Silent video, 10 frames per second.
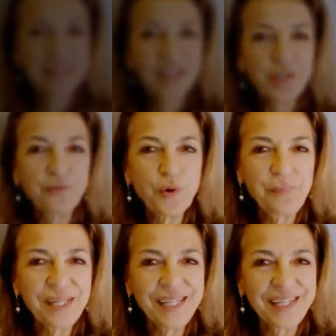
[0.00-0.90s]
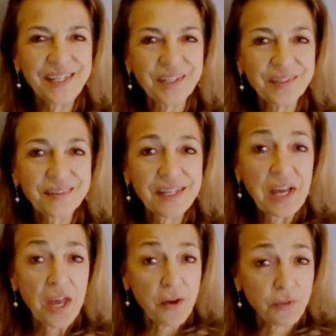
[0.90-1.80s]
Thank you for being here.
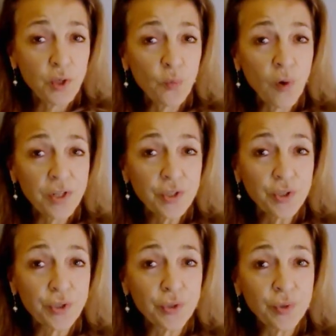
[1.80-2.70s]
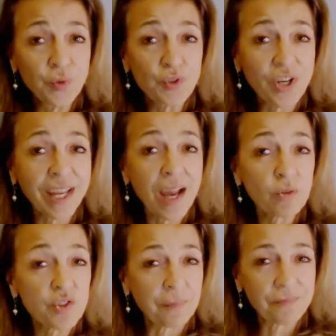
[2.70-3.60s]
If you want to check
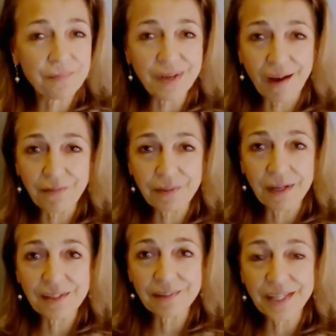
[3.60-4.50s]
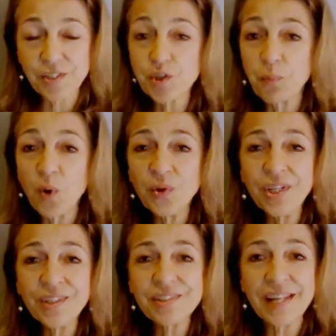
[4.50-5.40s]
out some of the
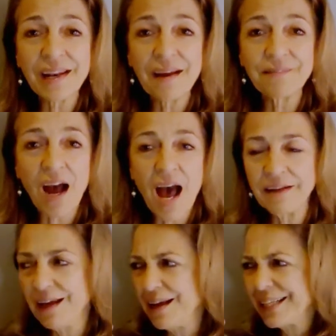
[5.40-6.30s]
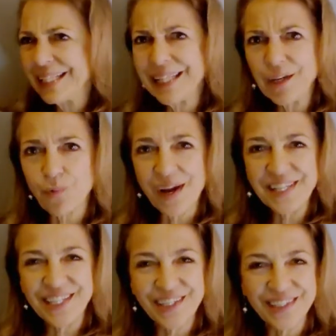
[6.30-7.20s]
testimonials that I've got, click
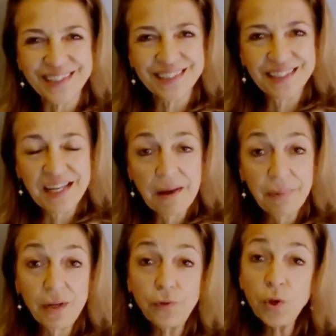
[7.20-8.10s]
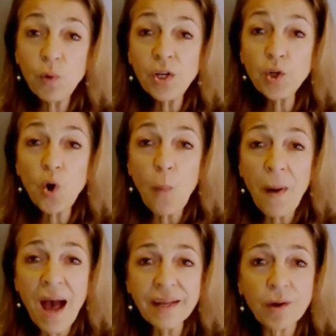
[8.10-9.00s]
right here. But if you want to go
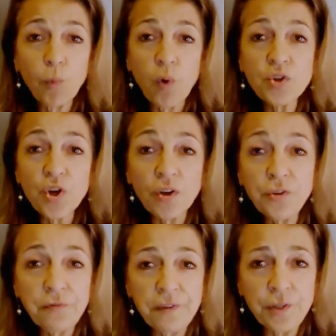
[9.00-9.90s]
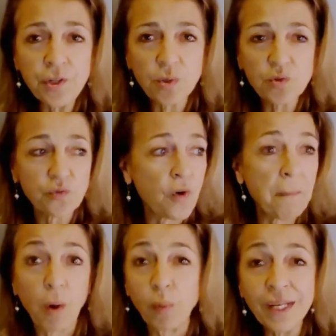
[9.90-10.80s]
back and watch other videos
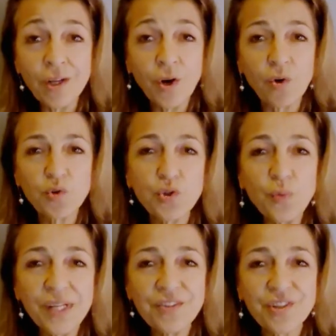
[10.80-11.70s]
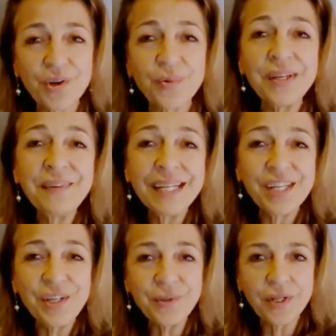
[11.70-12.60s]
from a week ago, two weeks ago, even
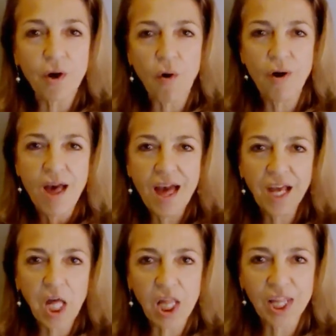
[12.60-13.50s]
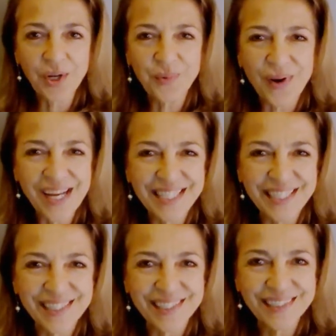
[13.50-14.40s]
a year ago, click
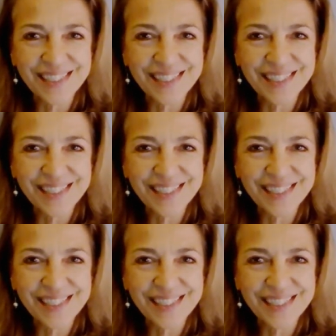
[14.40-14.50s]
right here.